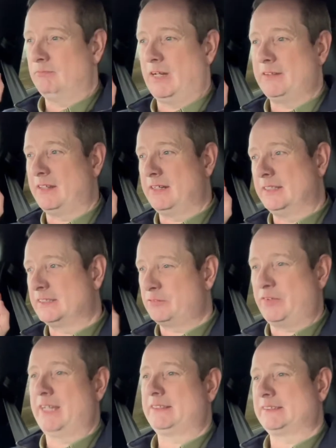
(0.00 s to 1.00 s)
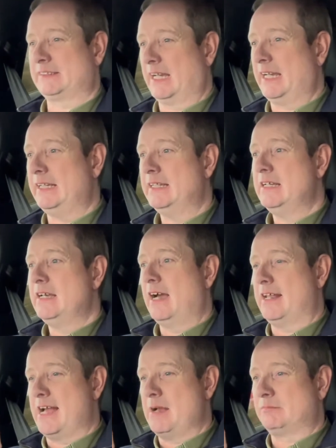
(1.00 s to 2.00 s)
I think it's fair to say,
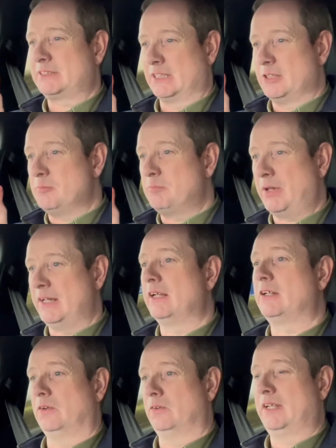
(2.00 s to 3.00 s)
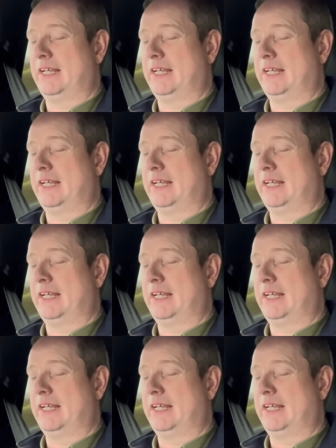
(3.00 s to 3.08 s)
an absolute pinnacle